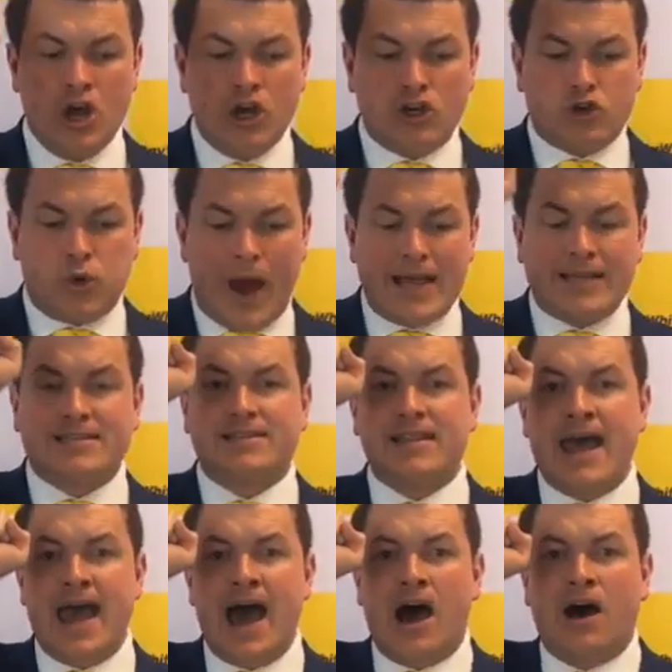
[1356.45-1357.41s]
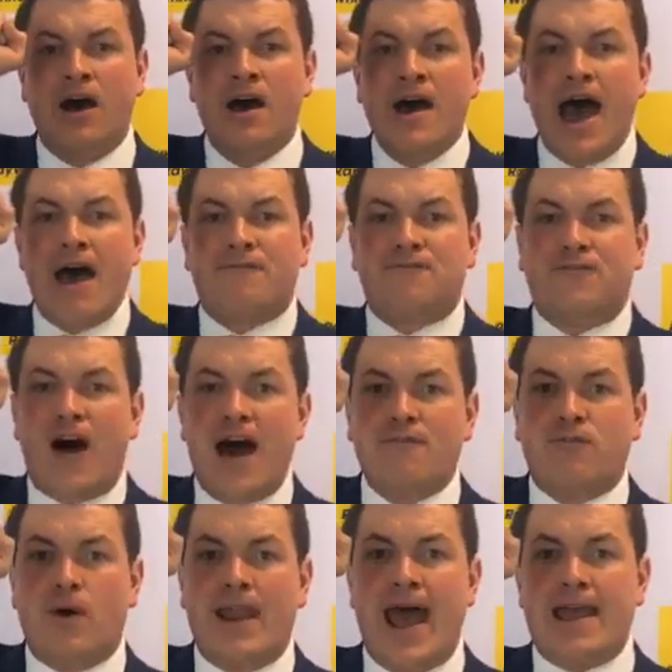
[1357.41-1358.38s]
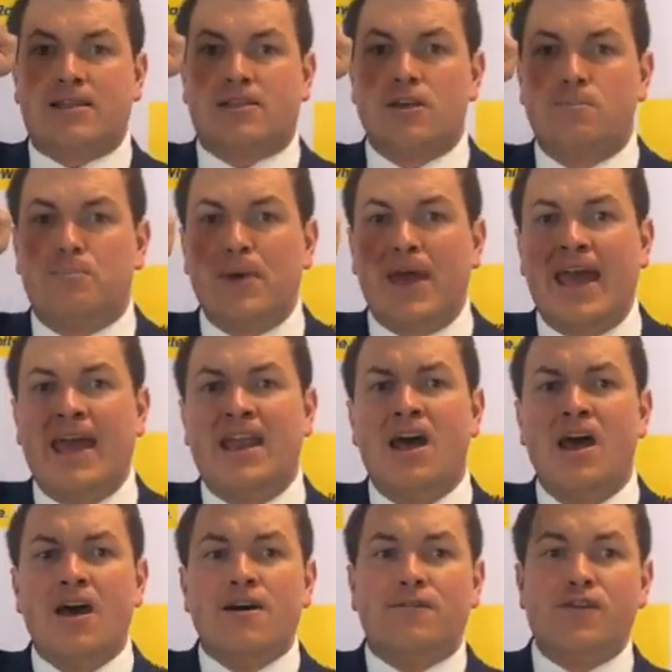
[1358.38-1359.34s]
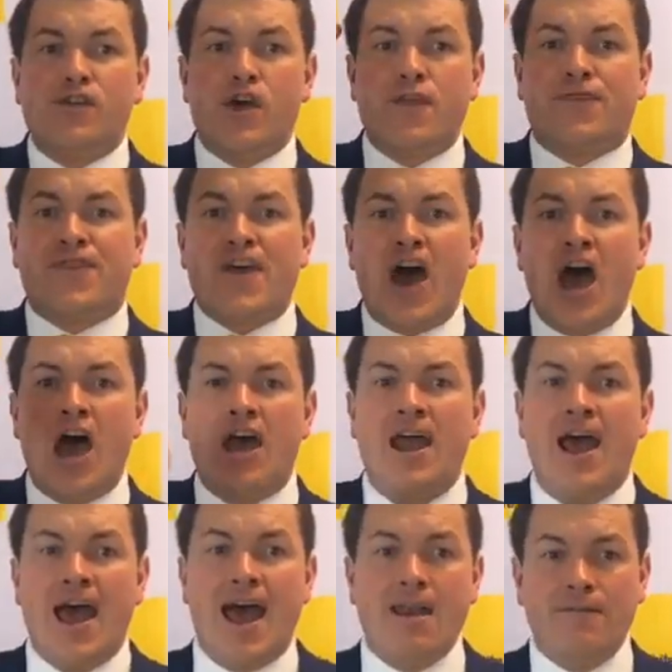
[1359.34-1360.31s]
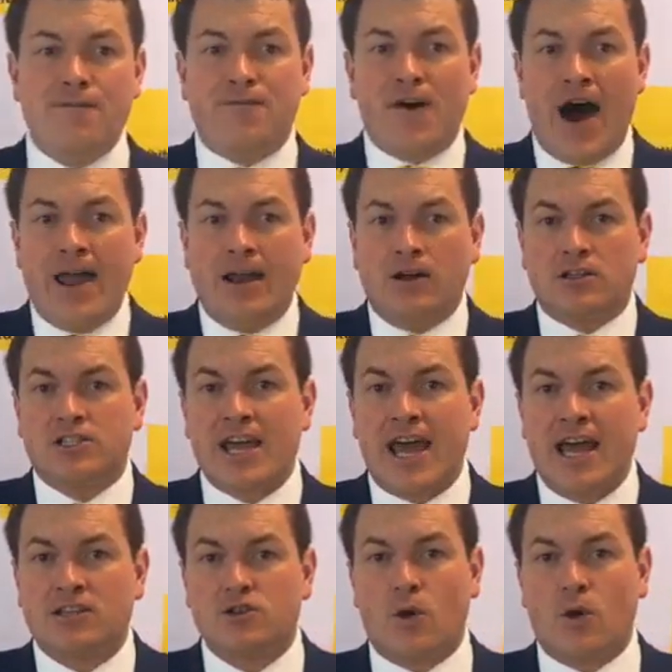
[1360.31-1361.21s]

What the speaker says: Twice now at 518 the bid for the third and final chance.